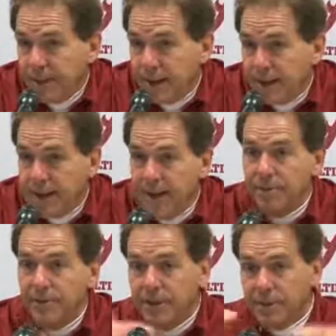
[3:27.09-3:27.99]
I, I
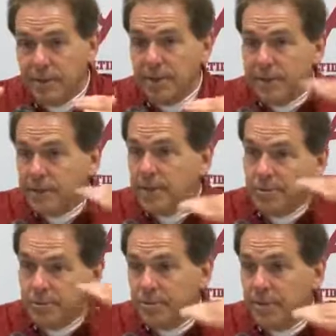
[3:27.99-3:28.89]
don't think the
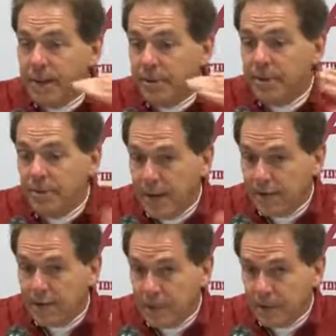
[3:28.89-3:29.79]
decibels matter
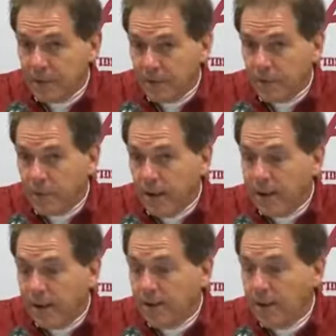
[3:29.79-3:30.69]
after it gets so
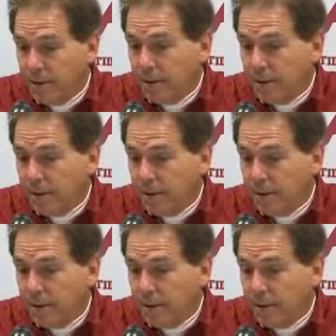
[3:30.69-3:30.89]
loud.